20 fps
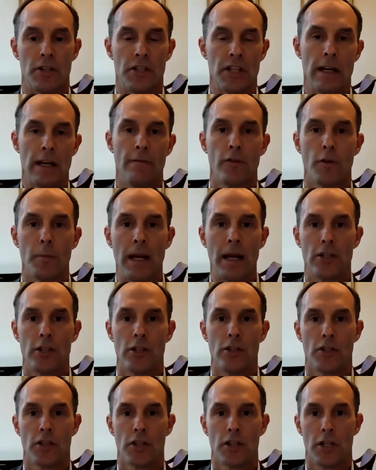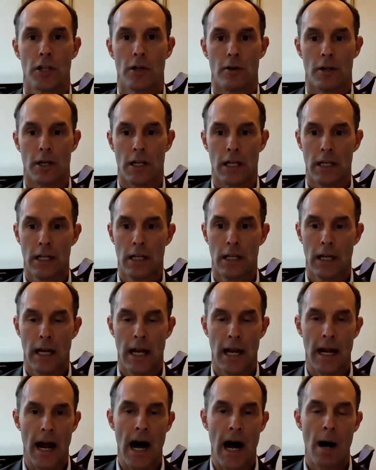is information security
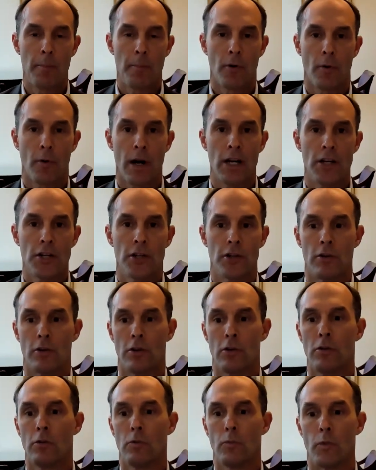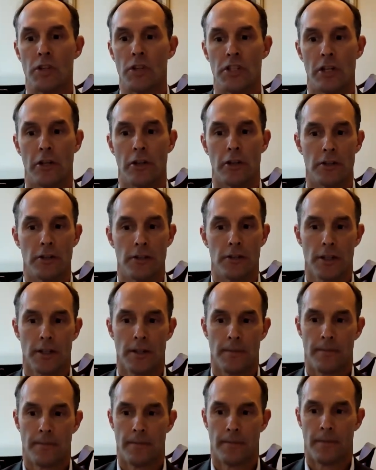and operational resiliency.
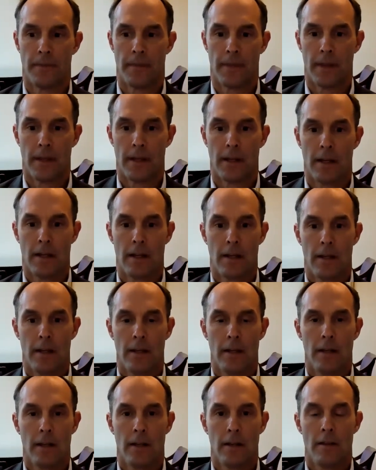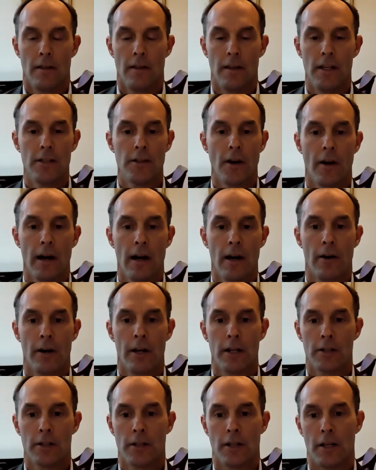These are
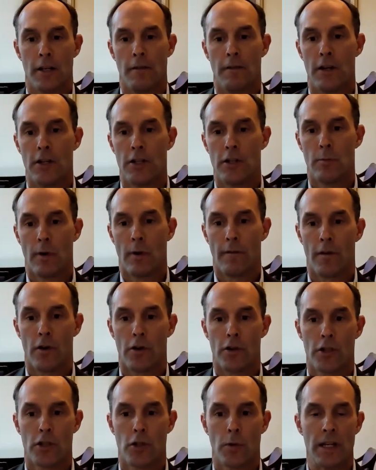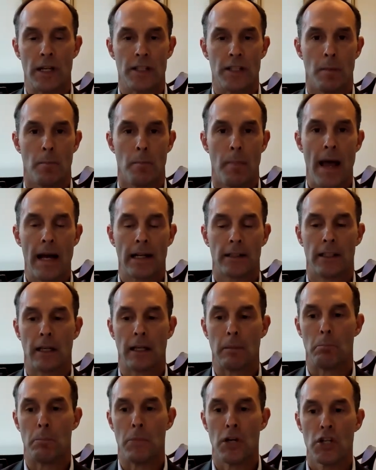areas the division refers to as
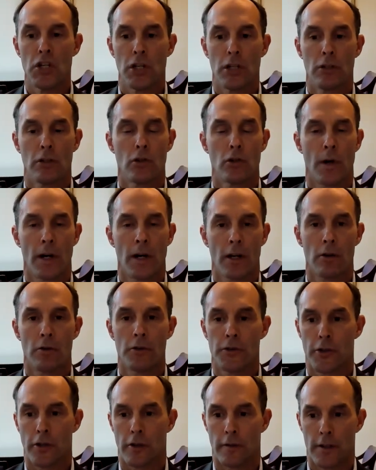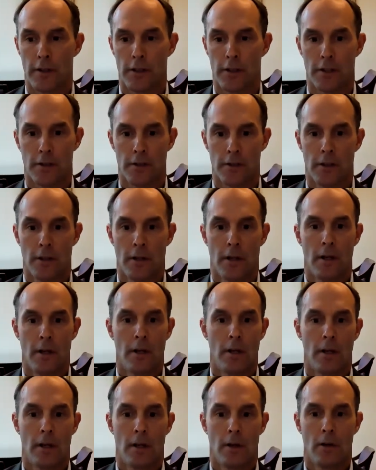impacting mission-critical services,
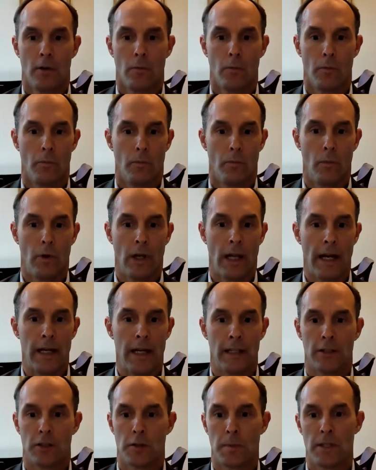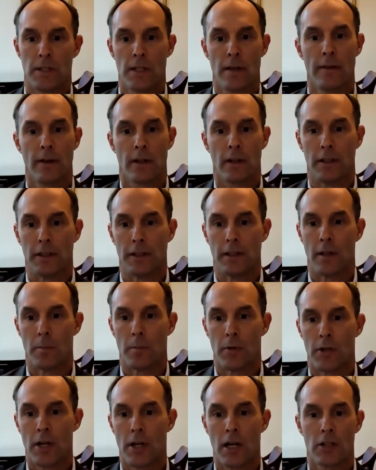relating specifically to
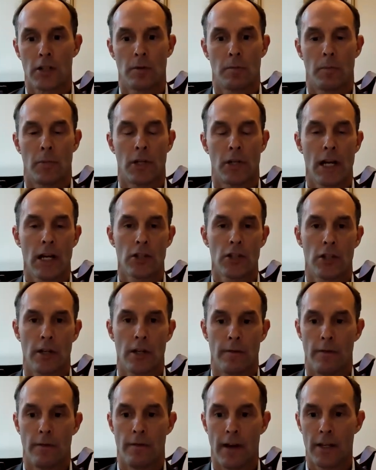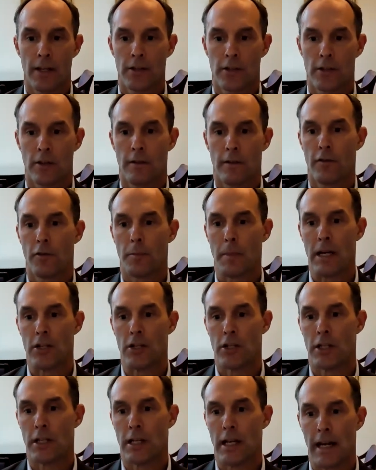the protection of investor
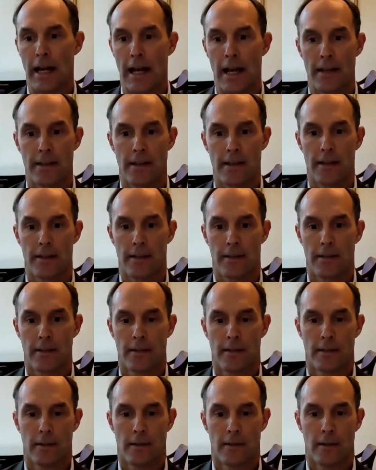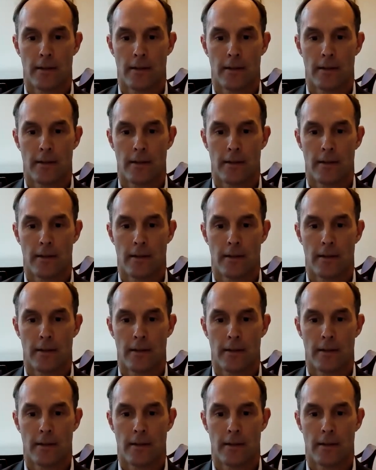information and assets.